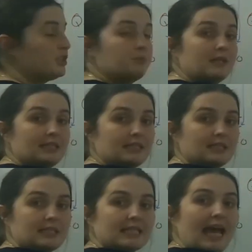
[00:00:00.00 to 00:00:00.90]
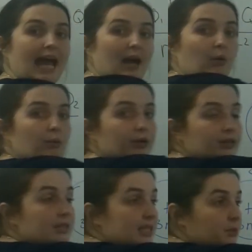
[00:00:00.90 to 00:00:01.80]
measured my distance
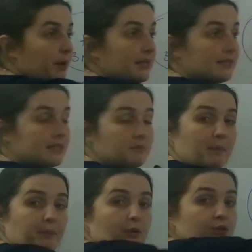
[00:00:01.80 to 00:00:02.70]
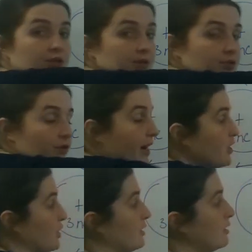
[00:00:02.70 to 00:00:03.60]
outwards this way, so this is my positive
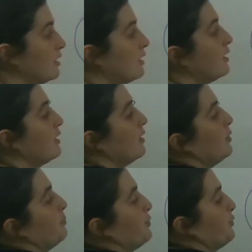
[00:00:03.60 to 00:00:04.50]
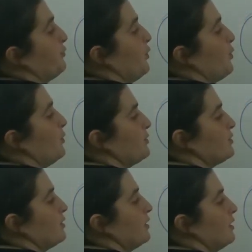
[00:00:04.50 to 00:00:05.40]
direction, but the
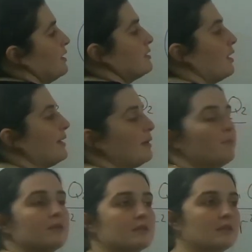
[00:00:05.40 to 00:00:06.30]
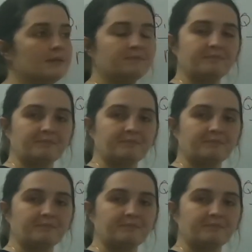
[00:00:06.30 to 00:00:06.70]
force is going inwards.